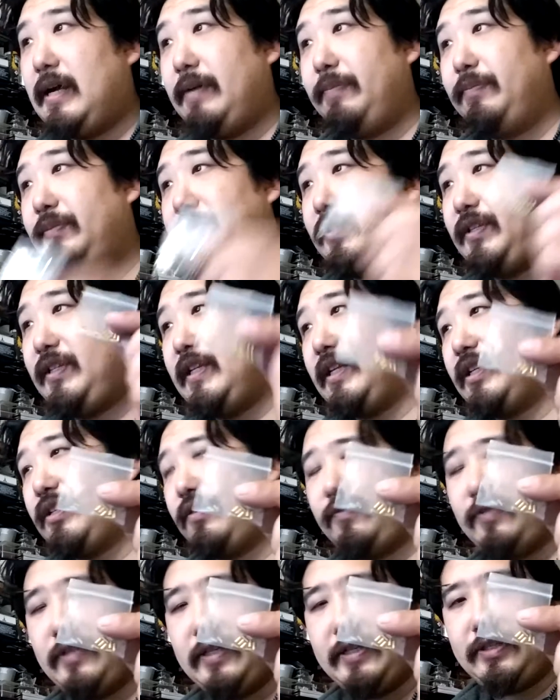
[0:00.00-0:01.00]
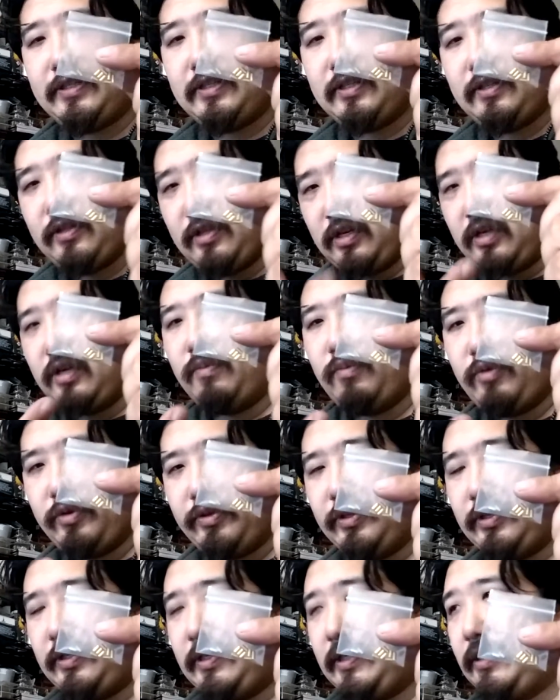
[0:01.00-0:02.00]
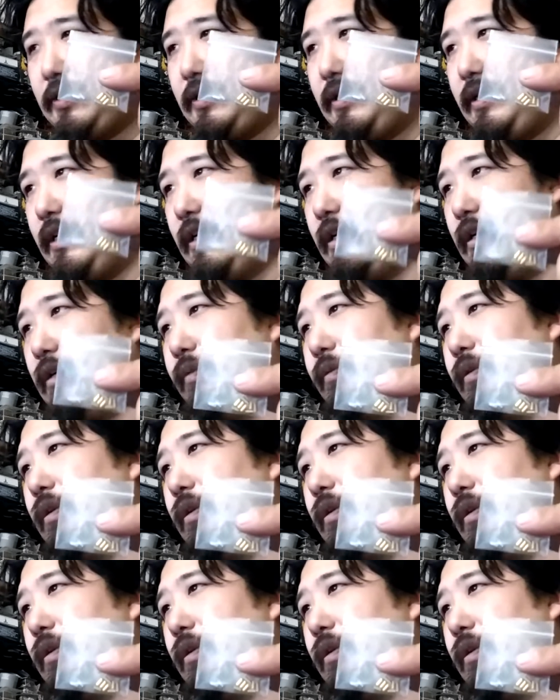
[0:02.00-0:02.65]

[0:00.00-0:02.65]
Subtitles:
6 flints. There are more than 6 in here.